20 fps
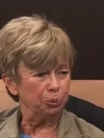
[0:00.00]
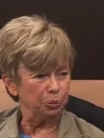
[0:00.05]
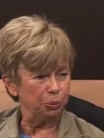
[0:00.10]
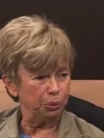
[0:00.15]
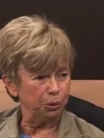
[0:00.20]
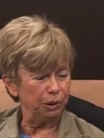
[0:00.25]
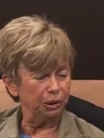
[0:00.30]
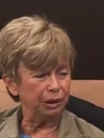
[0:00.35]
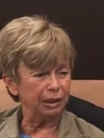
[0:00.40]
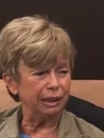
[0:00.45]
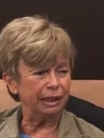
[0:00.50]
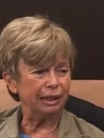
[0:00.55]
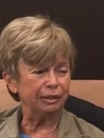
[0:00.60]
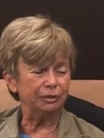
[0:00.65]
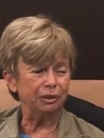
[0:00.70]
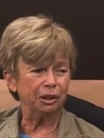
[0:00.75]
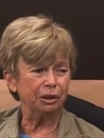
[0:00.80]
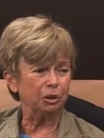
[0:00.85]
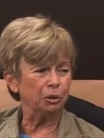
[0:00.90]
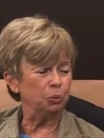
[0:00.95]
really
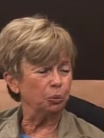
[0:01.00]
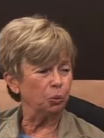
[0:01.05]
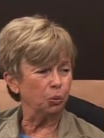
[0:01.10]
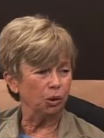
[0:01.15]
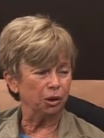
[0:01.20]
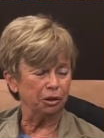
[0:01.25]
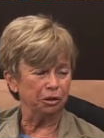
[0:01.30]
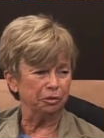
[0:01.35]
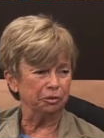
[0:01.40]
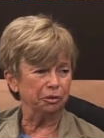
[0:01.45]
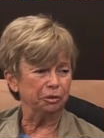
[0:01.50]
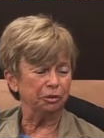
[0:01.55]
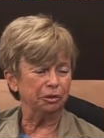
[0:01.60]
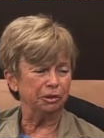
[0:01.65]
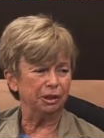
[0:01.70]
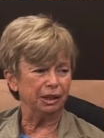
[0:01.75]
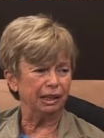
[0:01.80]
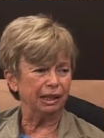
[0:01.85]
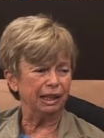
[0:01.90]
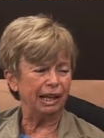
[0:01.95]
have done a wonderful
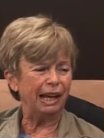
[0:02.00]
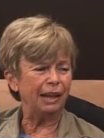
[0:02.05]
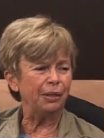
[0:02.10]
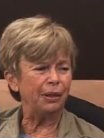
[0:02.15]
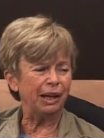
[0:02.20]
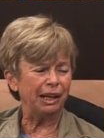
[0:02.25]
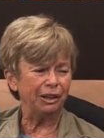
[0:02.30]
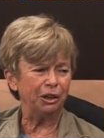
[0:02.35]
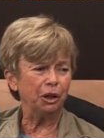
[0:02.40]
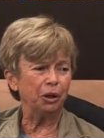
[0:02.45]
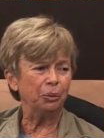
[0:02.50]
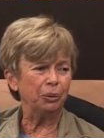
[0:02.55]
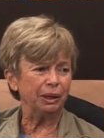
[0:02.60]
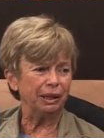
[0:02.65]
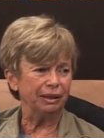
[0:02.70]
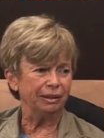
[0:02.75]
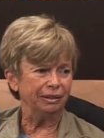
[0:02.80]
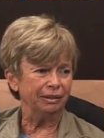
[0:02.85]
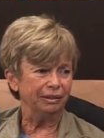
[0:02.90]
thing, and they know it.